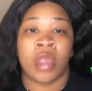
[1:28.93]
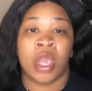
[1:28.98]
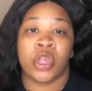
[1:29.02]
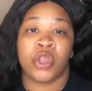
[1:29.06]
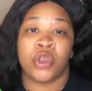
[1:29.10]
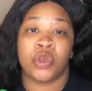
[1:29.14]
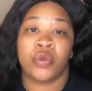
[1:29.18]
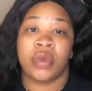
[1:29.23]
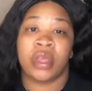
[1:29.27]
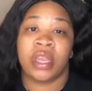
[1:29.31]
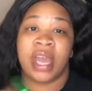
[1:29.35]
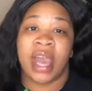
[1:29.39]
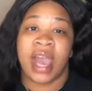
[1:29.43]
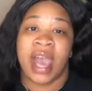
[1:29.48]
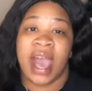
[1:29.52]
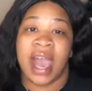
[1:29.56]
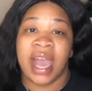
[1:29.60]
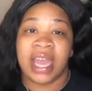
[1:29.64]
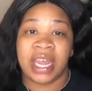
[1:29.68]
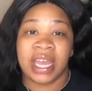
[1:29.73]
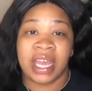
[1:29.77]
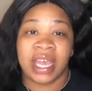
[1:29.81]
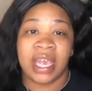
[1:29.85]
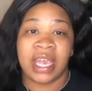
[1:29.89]
you can
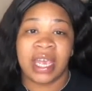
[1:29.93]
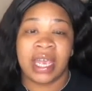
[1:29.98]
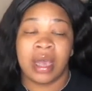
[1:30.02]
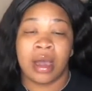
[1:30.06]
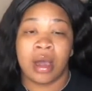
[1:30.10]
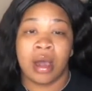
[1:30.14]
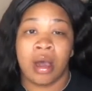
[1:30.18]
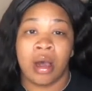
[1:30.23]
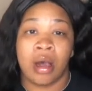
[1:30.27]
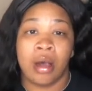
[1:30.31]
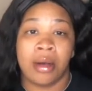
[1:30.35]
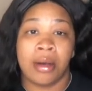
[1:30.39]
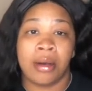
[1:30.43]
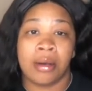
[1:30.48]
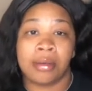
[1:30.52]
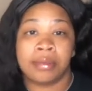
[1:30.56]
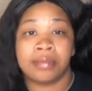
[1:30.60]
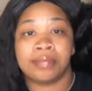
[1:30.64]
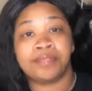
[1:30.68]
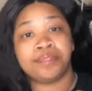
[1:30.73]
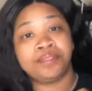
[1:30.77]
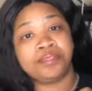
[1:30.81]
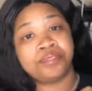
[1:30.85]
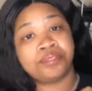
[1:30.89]
add it
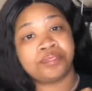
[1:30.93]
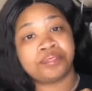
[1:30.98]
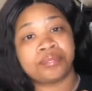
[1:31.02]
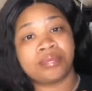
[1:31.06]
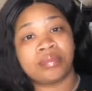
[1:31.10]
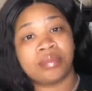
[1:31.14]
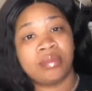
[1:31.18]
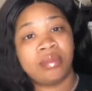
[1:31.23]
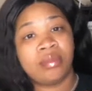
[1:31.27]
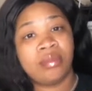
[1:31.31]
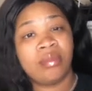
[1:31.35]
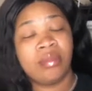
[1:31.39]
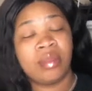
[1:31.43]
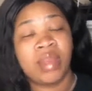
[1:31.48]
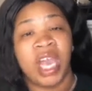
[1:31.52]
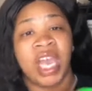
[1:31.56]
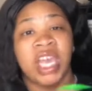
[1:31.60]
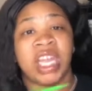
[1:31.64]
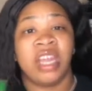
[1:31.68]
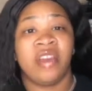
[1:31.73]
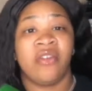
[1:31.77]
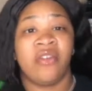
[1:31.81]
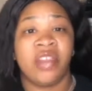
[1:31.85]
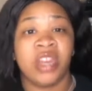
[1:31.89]
um,
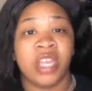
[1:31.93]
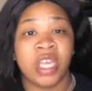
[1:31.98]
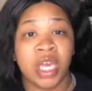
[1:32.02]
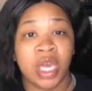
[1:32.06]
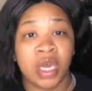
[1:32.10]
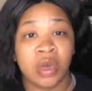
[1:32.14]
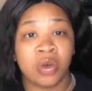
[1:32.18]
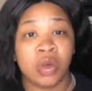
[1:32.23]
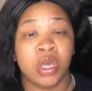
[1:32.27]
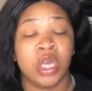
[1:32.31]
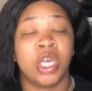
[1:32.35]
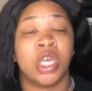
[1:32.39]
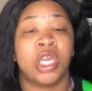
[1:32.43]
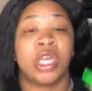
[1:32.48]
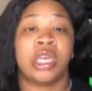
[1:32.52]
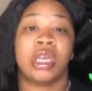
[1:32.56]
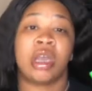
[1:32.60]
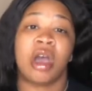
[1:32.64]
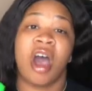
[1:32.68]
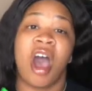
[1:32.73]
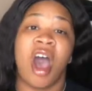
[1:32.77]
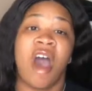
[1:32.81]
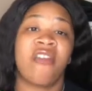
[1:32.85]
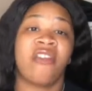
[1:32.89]
in the video
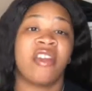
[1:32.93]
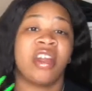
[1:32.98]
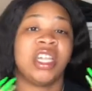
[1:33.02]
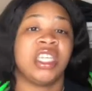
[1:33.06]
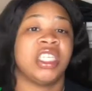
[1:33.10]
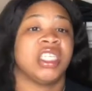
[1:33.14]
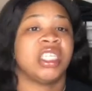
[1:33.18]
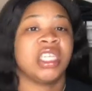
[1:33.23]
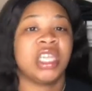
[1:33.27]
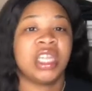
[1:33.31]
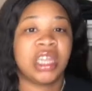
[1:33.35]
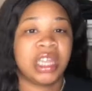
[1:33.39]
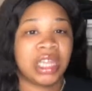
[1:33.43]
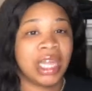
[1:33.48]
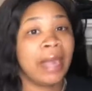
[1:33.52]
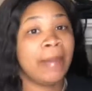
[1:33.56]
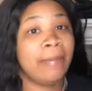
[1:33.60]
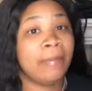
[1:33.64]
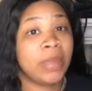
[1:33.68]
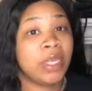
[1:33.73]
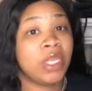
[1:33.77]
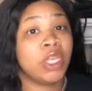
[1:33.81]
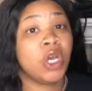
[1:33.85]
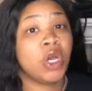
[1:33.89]
y'all have to just let
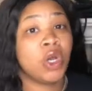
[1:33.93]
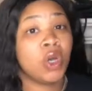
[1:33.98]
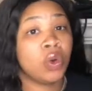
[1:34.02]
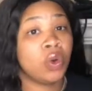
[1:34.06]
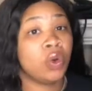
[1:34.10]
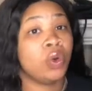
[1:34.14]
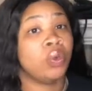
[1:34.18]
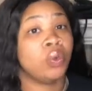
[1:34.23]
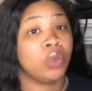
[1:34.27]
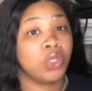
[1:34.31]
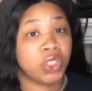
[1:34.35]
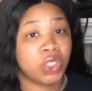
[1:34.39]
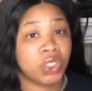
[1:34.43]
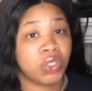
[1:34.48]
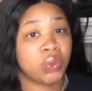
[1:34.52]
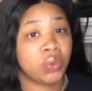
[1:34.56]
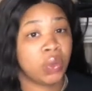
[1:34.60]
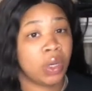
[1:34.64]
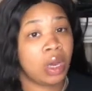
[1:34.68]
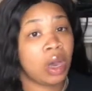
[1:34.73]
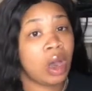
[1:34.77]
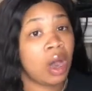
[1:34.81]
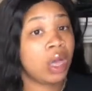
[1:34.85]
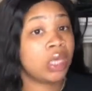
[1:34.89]
me know what you
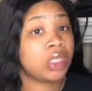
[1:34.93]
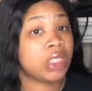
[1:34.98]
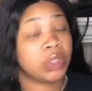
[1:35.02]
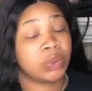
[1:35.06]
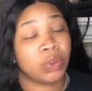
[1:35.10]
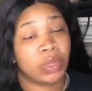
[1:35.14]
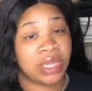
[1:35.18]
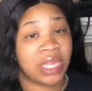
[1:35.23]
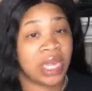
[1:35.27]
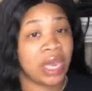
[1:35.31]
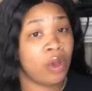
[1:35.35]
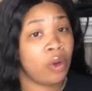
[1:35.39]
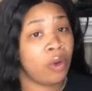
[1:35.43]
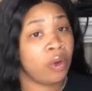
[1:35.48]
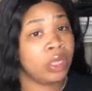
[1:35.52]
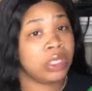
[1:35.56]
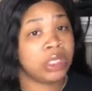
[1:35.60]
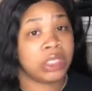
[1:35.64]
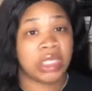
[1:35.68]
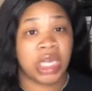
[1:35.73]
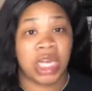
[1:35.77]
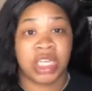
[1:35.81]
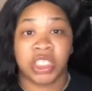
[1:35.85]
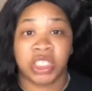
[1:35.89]
want also with that or is
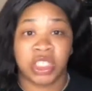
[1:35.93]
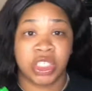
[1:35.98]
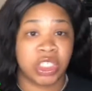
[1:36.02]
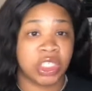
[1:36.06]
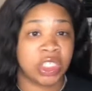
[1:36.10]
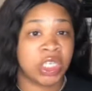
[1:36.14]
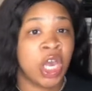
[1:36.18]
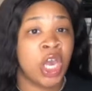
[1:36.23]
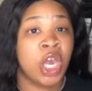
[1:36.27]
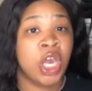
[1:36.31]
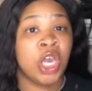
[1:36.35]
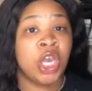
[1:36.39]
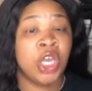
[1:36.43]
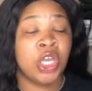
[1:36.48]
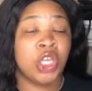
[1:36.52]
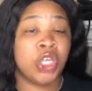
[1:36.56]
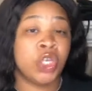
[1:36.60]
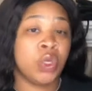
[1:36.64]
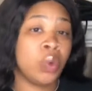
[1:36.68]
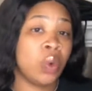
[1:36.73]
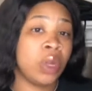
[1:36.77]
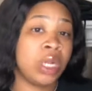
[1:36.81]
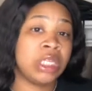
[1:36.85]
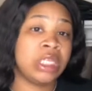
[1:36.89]
it like just do
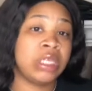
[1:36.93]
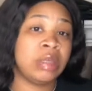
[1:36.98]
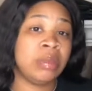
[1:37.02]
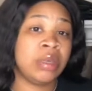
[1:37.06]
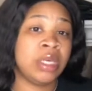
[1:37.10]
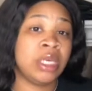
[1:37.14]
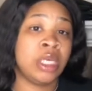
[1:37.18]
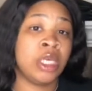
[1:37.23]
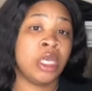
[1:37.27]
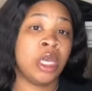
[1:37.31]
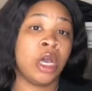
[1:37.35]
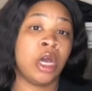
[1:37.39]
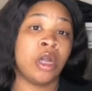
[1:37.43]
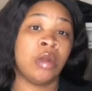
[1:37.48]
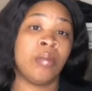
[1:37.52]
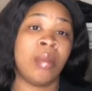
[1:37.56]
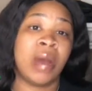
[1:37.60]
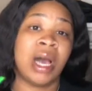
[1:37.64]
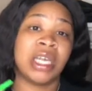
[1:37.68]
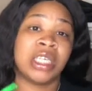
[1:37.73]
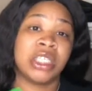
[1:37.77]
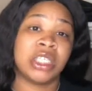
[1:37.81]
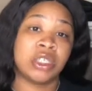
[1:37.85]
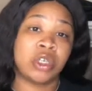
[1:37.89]
you want it to be on
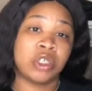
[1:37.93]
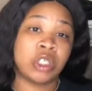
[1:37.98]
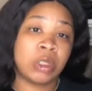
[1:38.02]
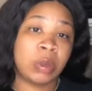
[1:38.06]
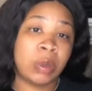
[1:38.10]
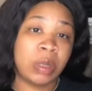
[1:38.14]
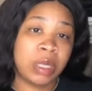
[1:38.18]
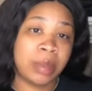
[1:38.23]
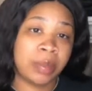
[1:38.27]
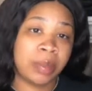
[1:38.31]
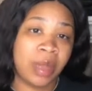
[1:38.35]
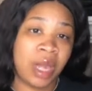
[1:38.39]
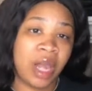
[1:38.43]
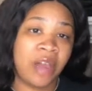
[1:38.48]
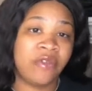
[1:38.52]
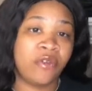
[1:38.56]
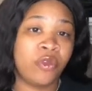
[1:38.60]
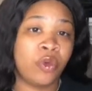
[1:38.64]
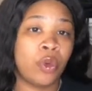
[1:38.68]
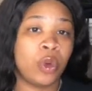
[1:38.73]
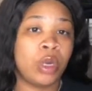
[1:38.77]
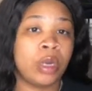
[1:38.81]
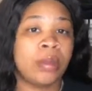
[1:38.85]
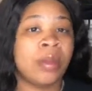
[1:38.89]
my social media
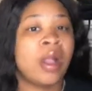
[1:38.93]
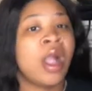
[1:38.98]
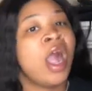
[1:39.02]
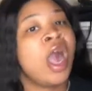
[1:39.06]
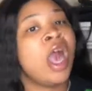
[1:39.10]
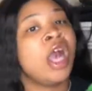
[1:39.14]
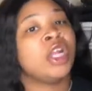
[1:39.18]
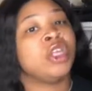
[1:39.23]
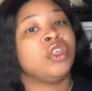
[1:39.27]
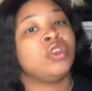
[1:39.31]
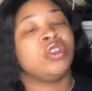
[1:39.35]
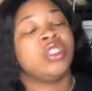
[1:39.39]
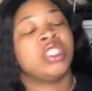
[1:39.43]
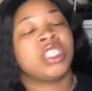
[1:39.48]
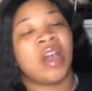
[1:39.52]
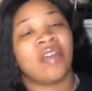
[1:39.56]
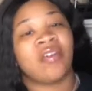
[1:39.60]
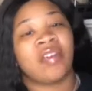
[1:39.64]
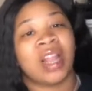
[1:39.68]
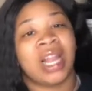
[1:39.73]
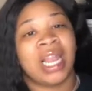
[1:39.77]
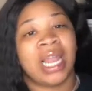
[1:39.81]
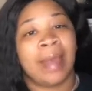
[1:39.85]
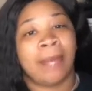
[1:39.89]
platform you just have
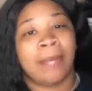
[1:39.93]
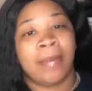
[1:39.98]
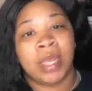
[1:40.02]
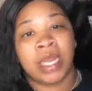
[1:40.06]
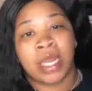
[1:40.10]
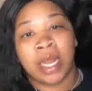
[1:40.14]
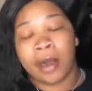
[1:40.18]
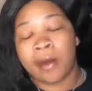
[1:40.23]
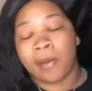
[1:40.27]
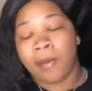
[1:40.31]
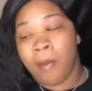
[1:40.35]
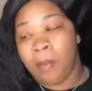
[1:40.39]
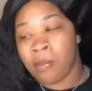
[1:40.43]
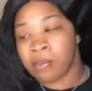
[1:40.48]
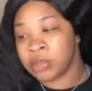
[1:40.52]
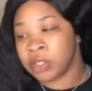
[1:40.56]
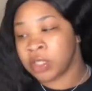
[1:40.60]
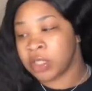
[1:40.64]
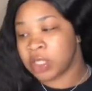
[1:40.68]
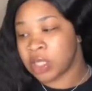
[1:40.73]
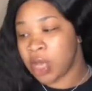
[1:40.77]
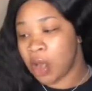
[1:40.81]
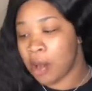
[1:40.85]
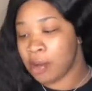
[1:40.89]
to let me know
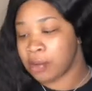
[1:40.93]
so